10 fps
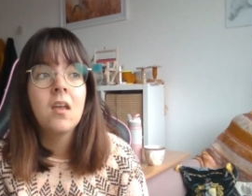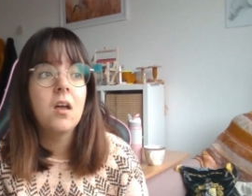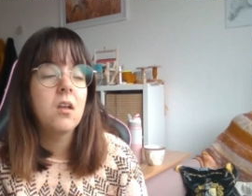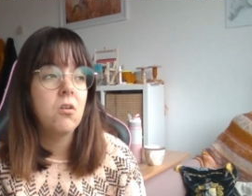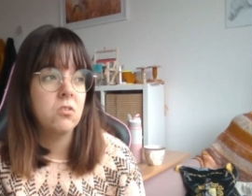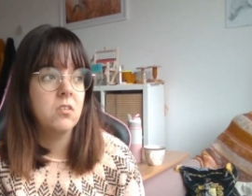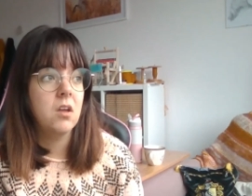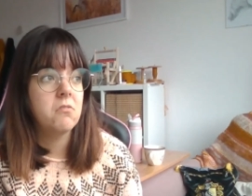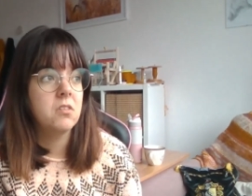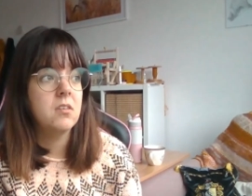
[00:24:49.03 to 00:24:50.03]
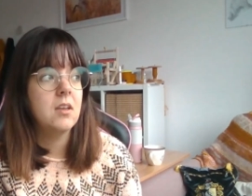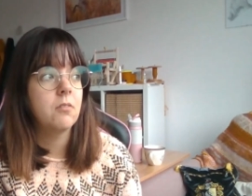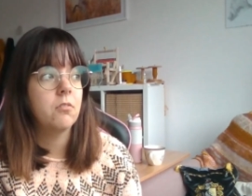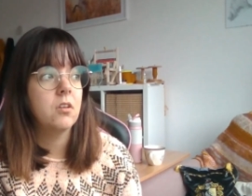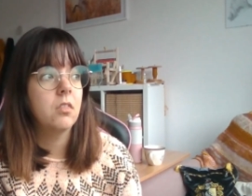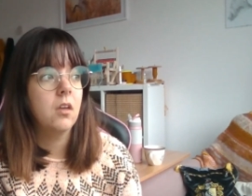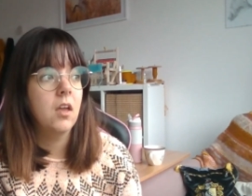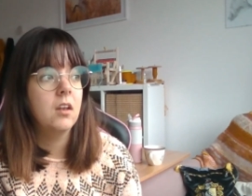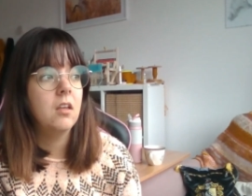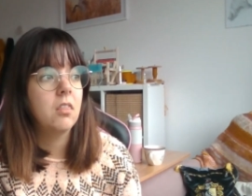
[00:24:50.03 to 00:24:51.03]
I can't guarantee
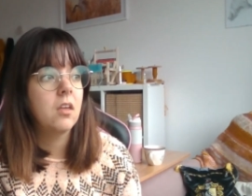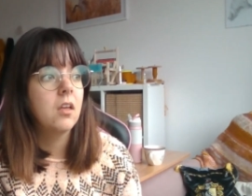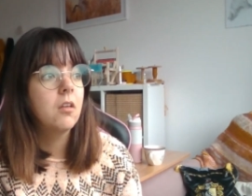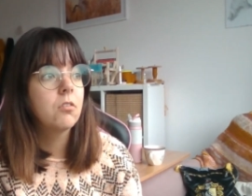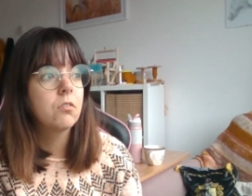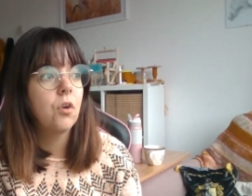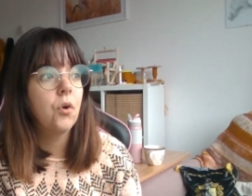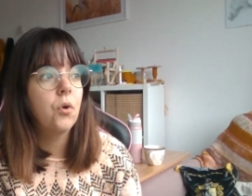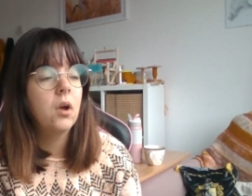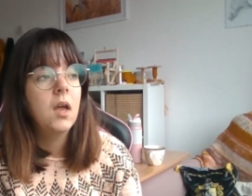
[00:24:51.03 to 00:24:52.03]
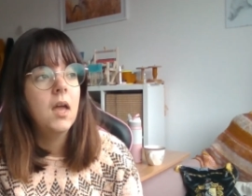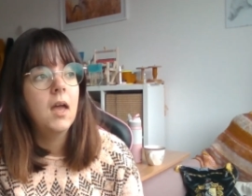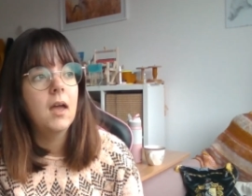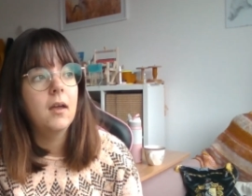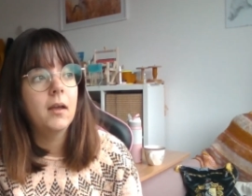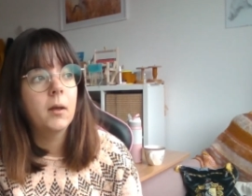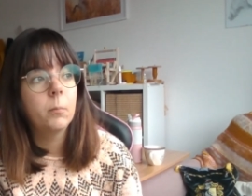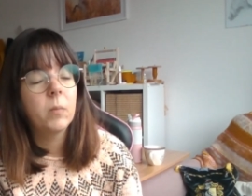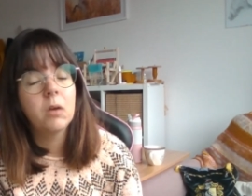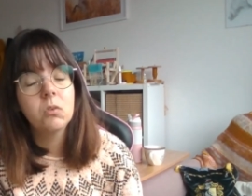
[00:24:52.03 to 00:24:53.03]
anything. So
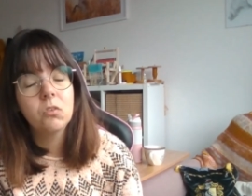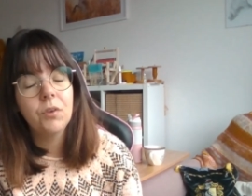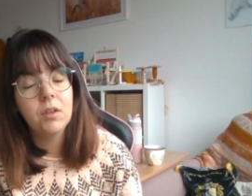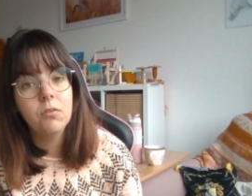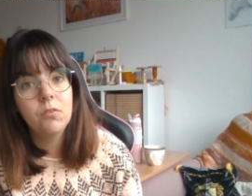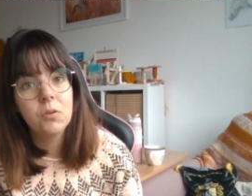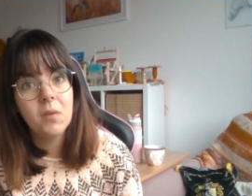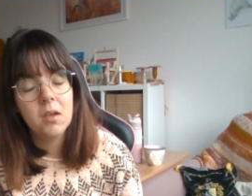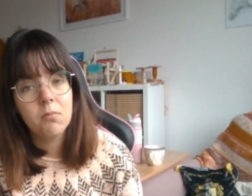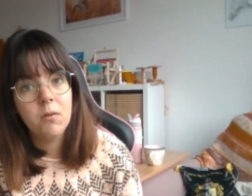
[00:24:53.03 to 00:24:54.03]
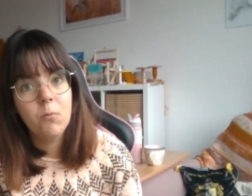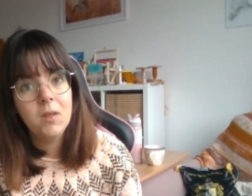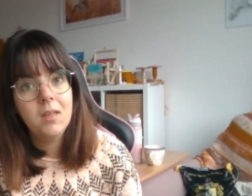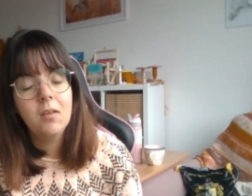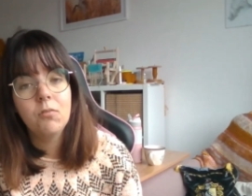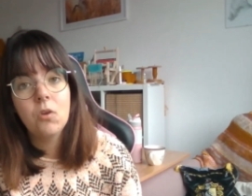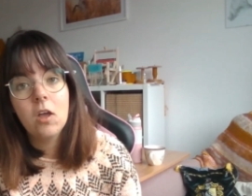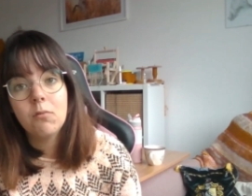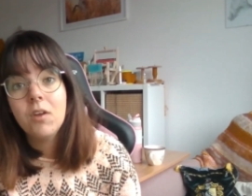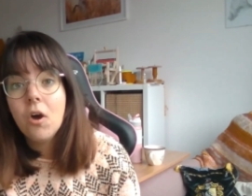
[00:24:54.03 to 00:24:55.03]
I will try to film every week, if not
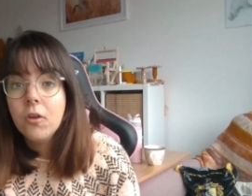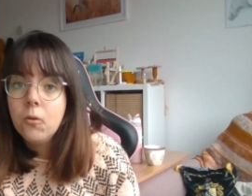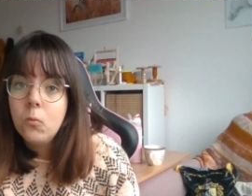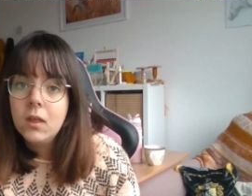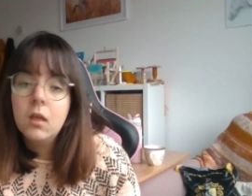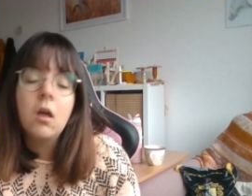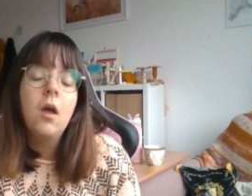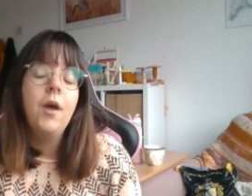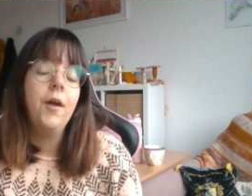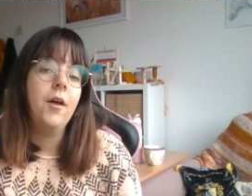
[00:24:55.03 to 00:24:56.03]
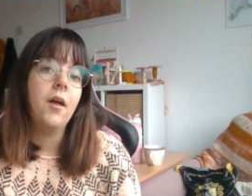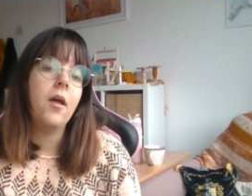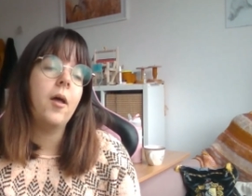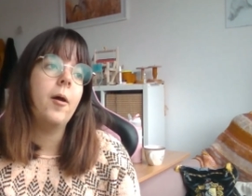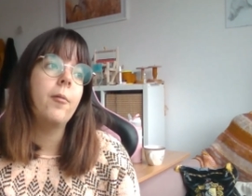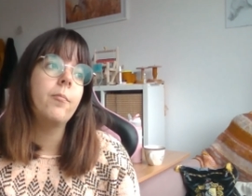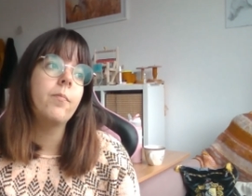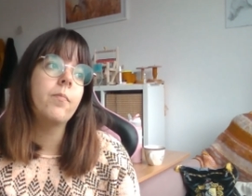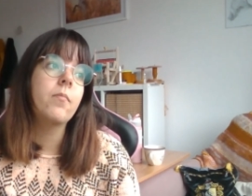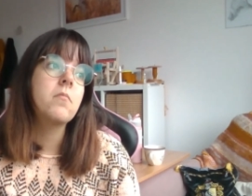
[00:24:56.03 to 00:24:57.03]
every other week.
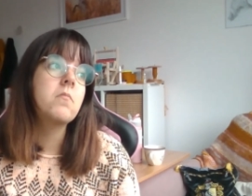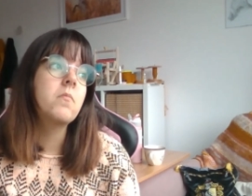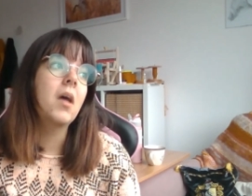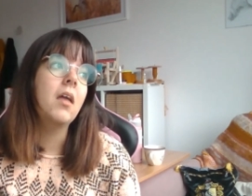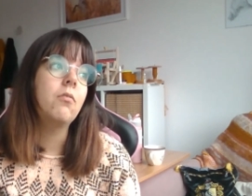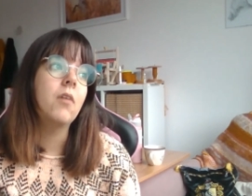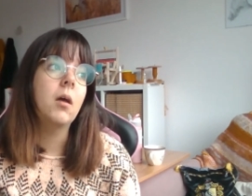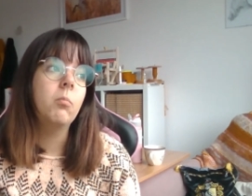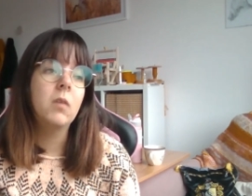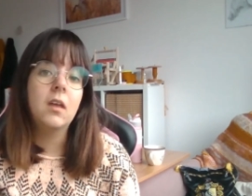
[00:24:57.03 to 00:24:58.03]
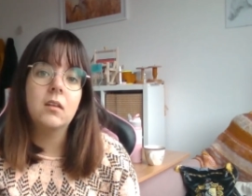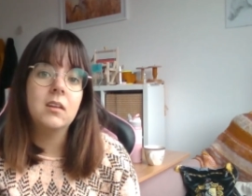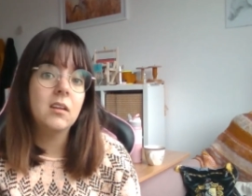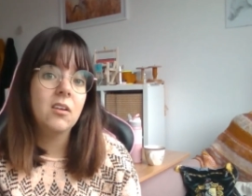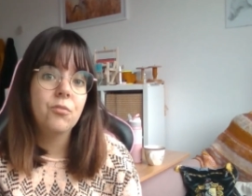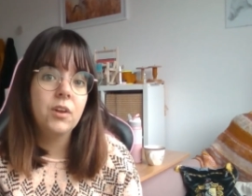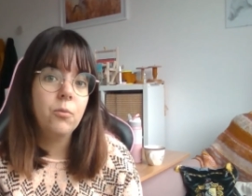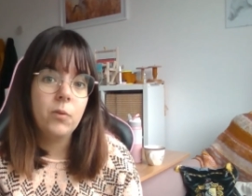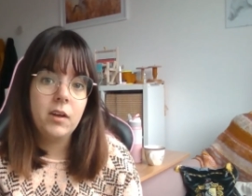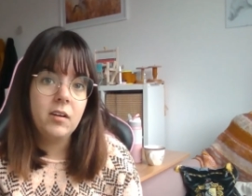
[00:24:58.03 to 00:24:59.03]
But if I'm getting really
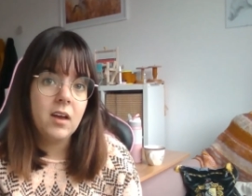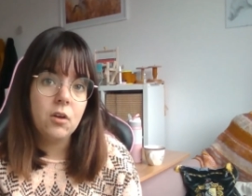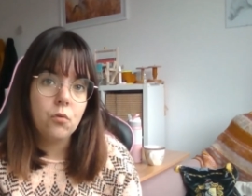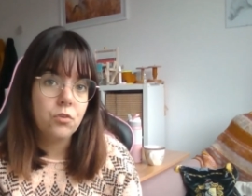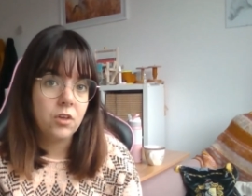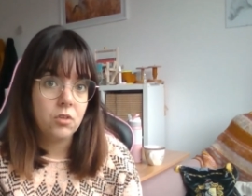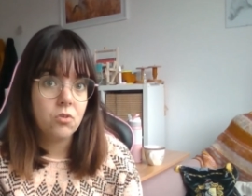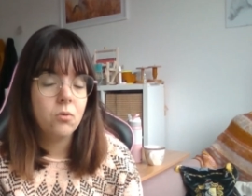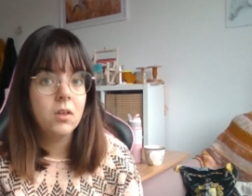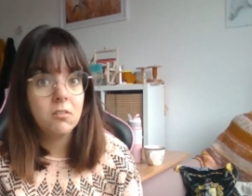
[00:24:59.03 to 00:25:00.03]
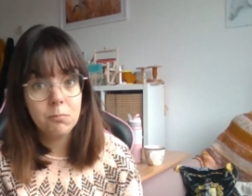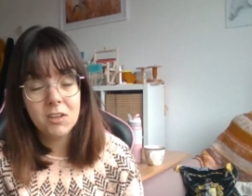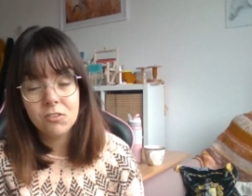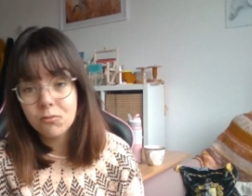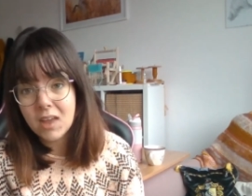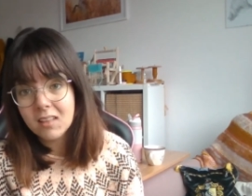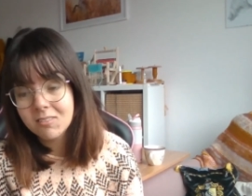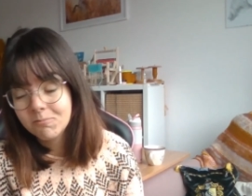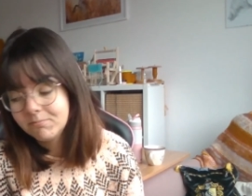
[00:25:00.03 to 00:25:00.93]
weird and off schedule, it's because of that.